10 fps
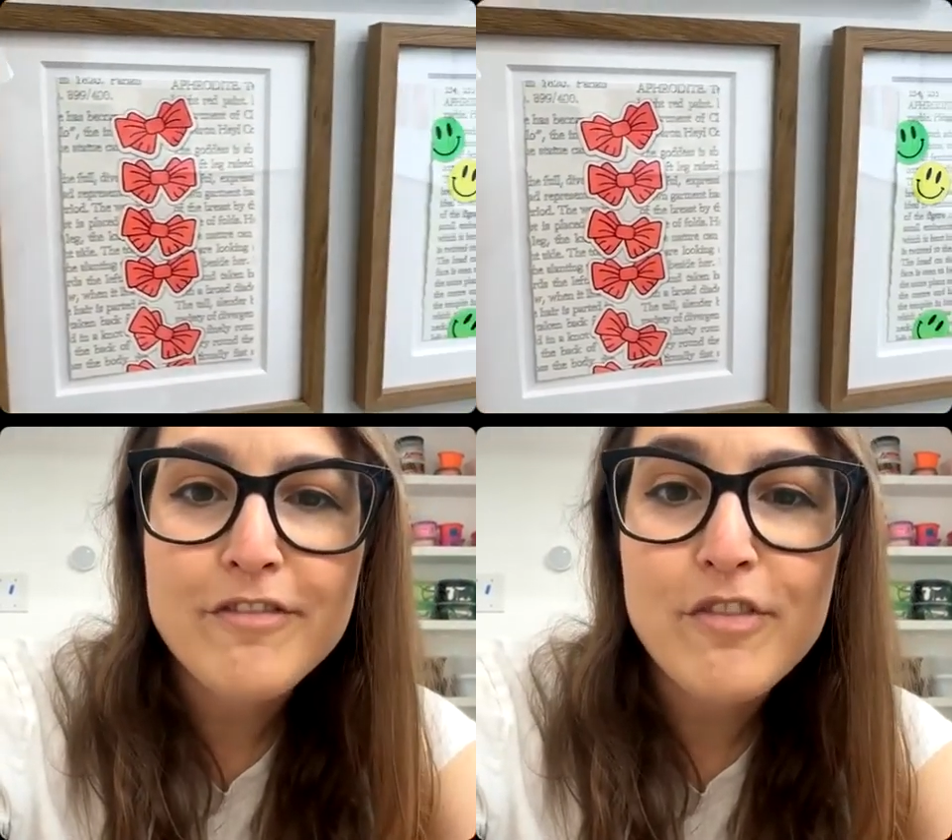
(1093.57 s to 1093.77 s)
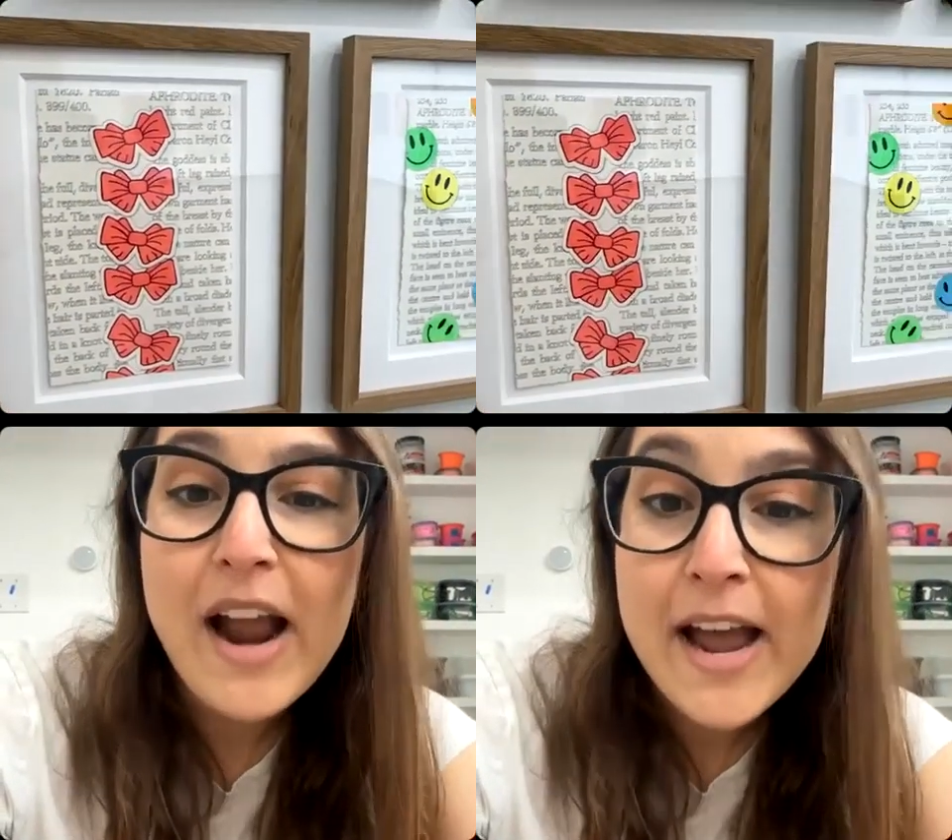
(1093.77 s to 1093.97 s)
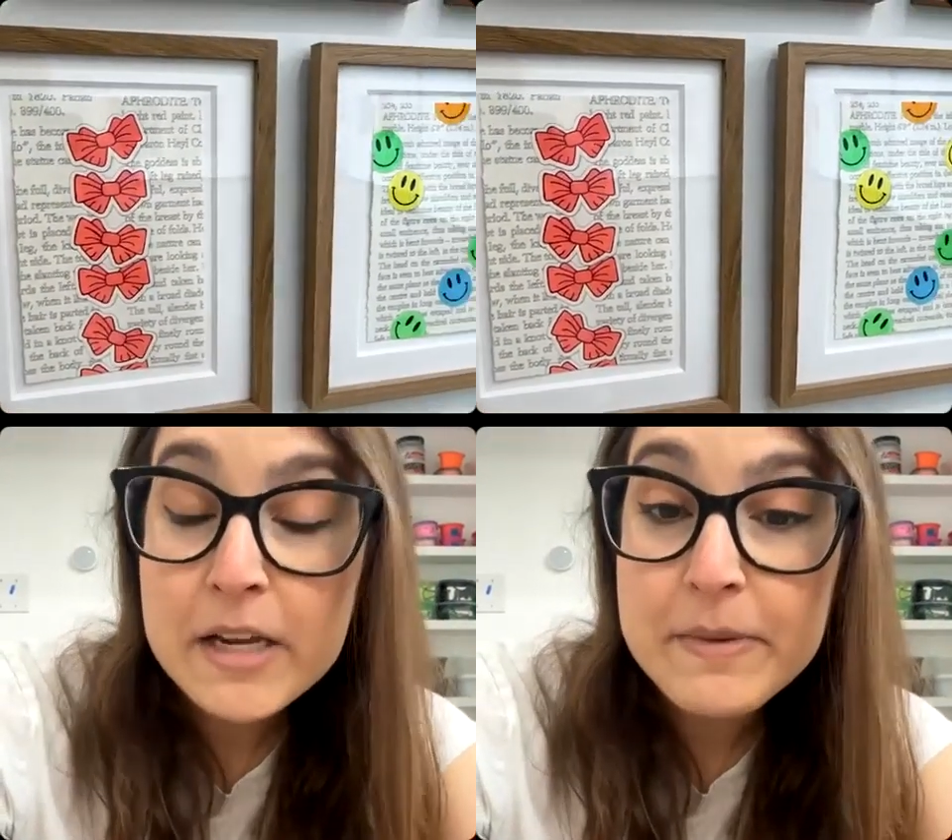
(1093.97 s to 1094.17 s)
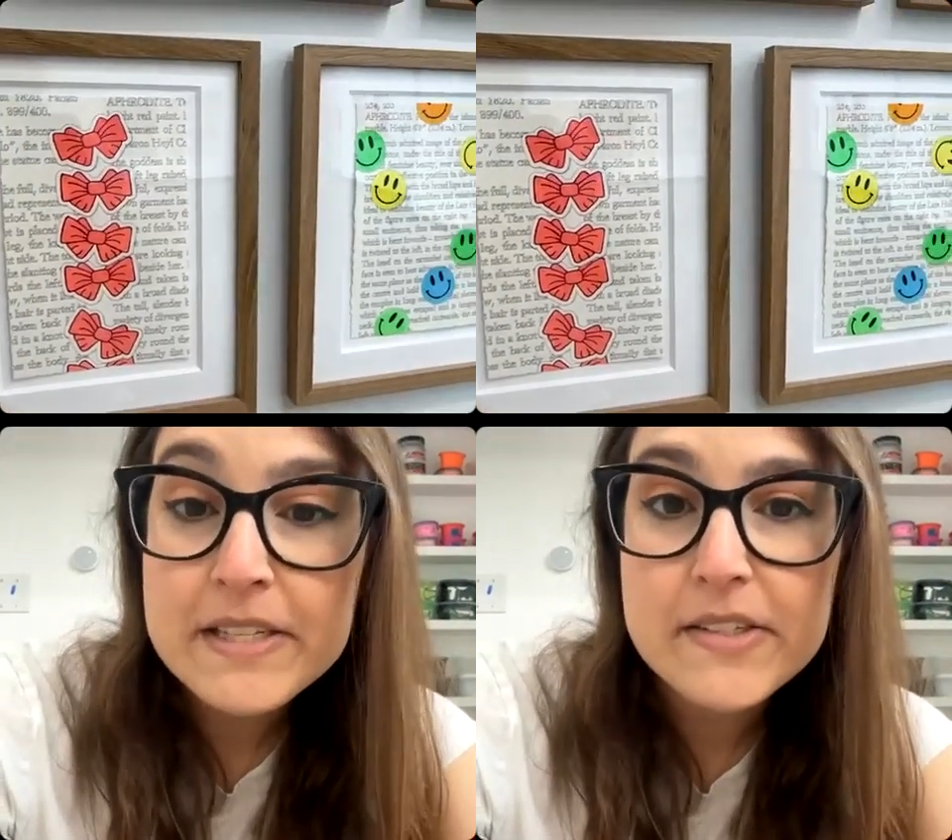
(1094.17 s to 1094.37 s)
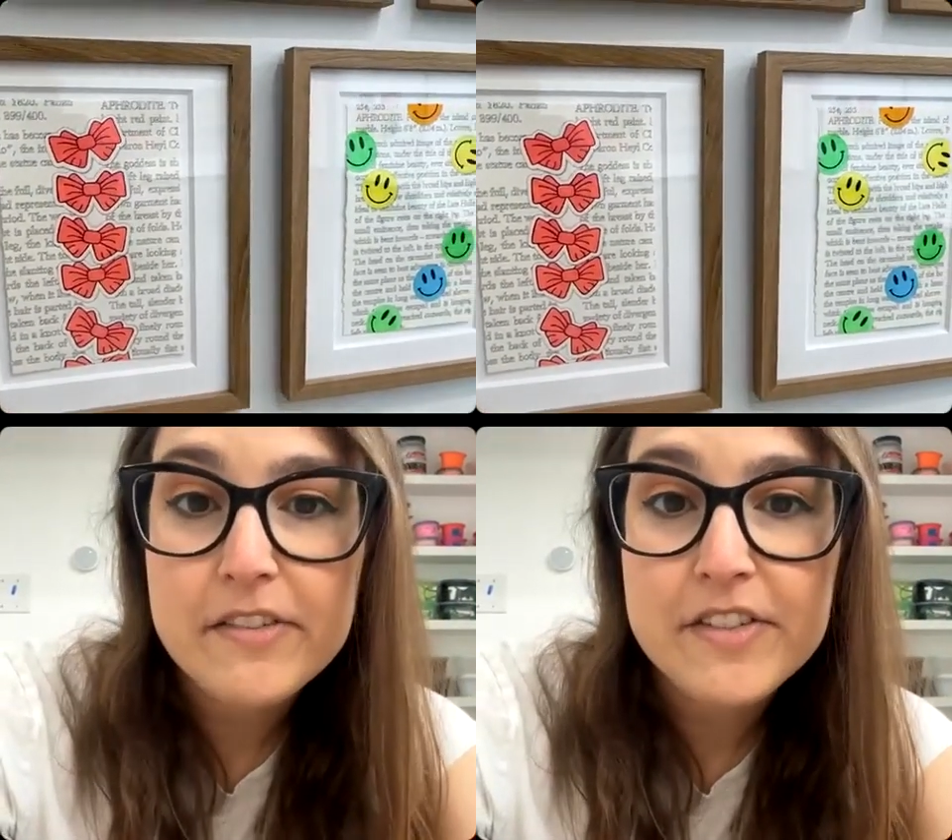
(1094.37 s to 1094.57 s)

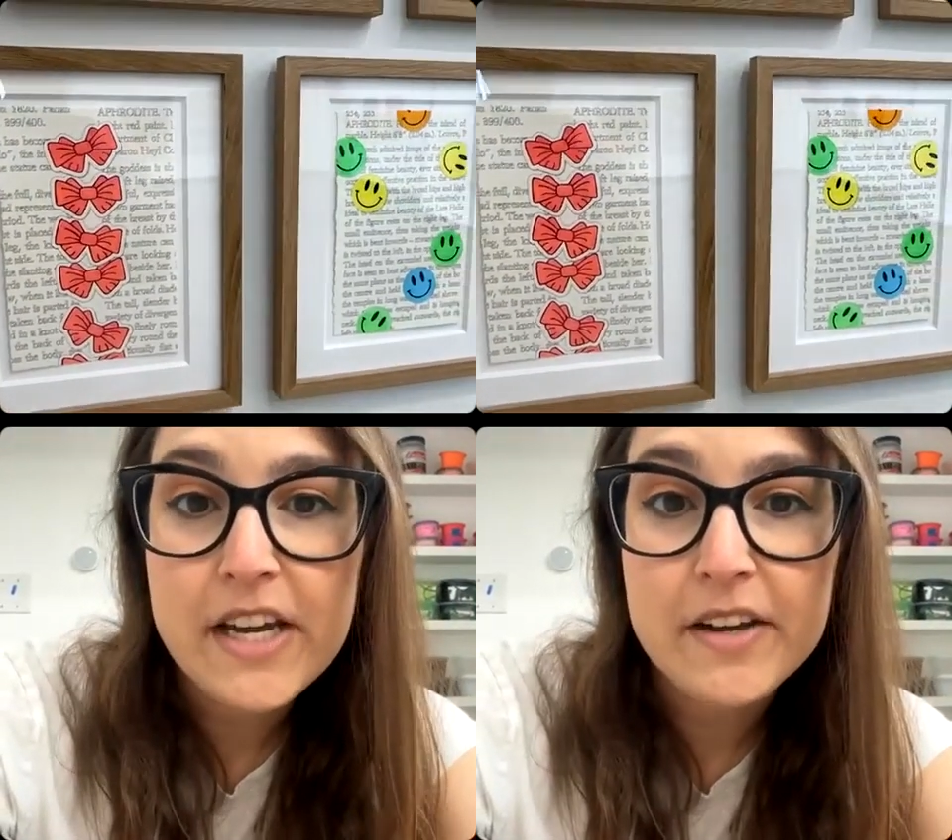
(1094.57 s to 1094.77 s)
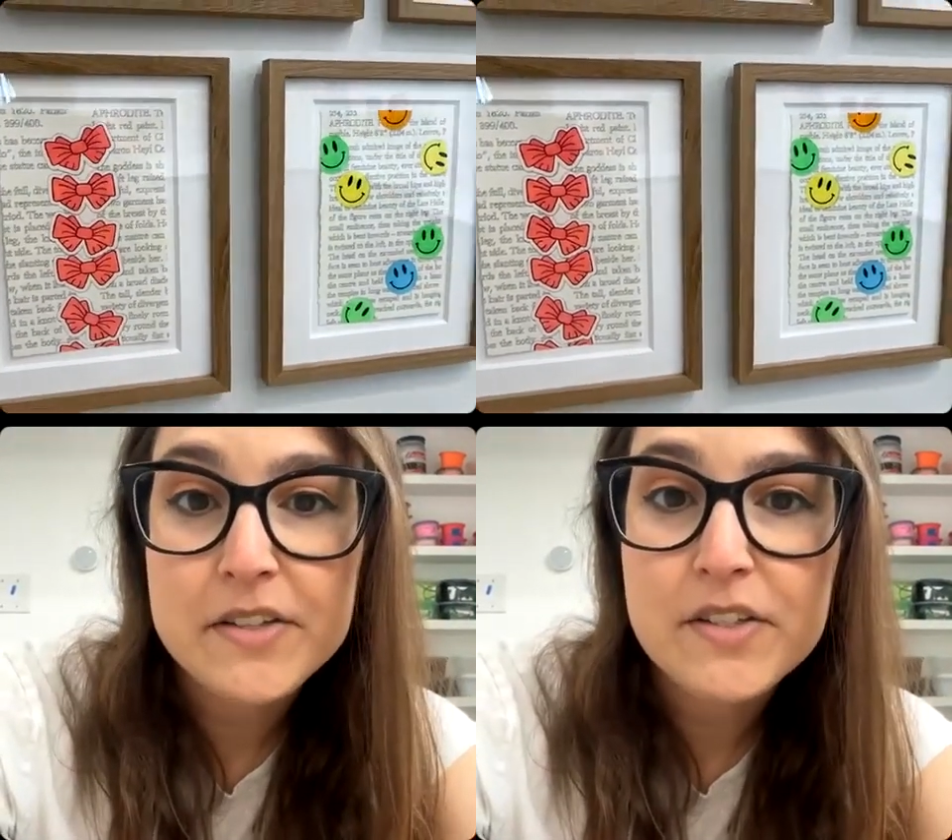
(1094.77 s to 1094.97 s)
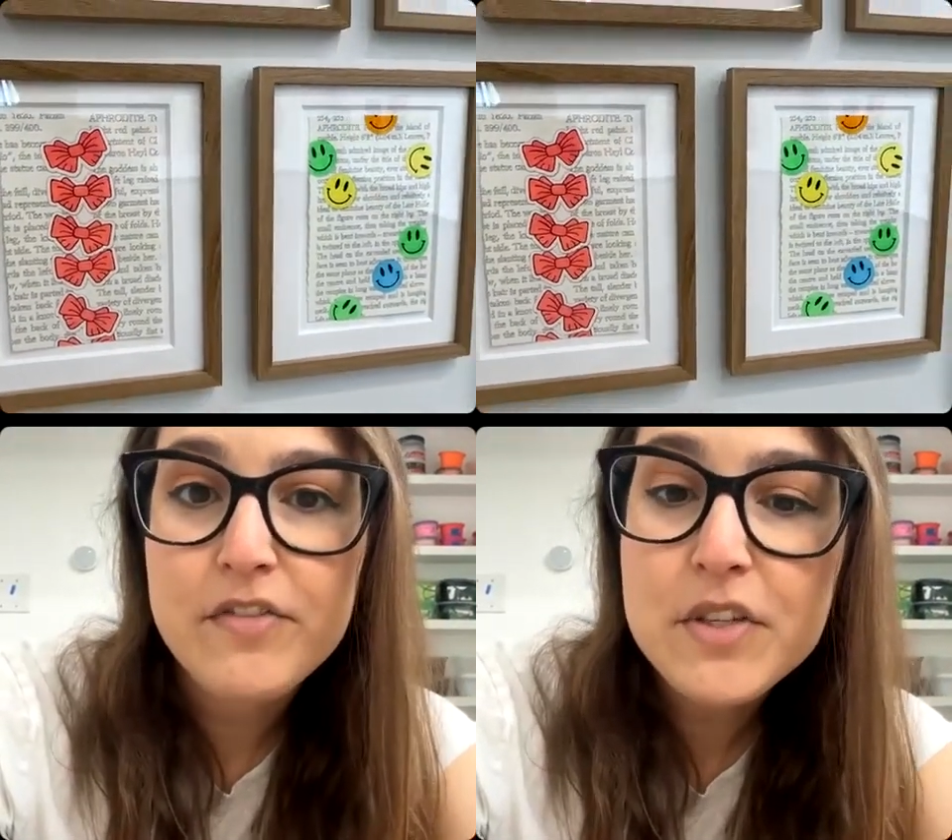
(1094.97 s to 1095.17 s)
fragments of text